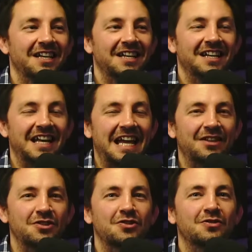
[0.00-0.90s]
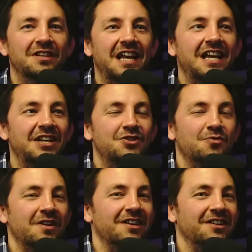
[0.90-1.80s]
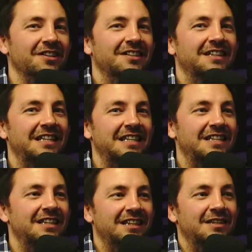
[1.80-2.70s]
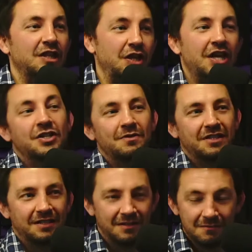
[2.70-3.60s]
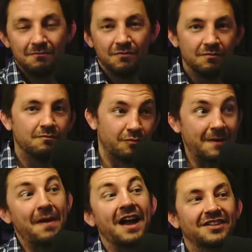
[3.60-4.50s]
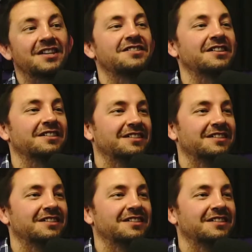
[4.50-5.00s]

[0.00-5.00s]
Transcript: And there's a certain age where they should bring back testing.